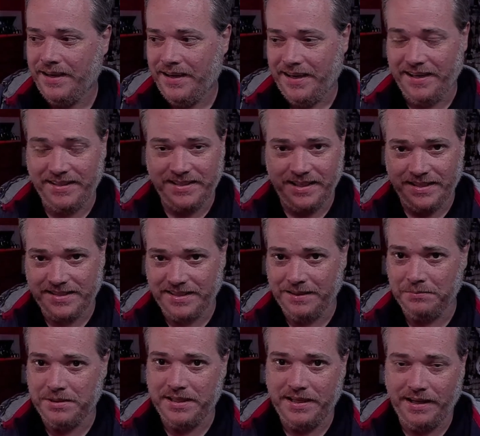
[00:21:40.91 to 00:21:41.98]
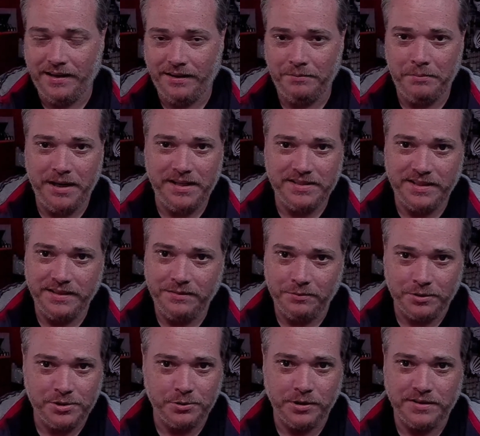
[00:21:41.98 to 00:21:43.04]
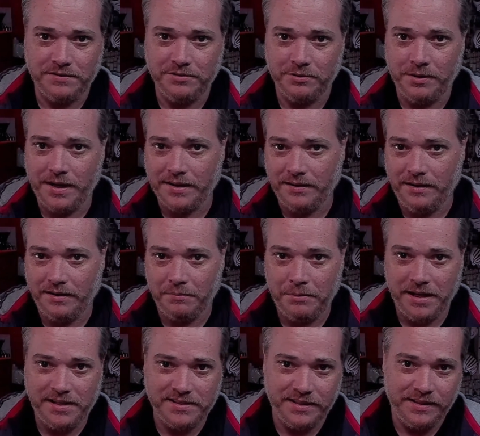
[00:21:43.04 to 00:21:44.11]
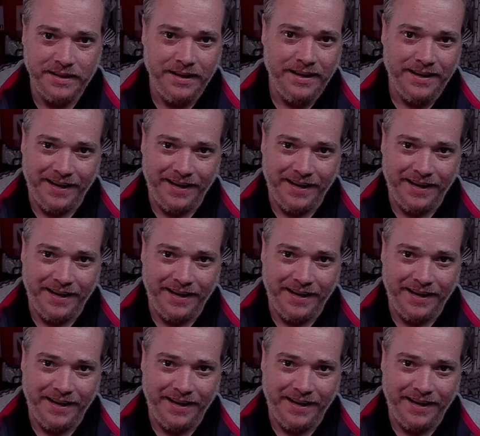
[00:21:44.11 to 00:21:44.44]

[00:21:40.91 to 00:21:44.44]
It does MTL amazing, restrictive direct lung amazing,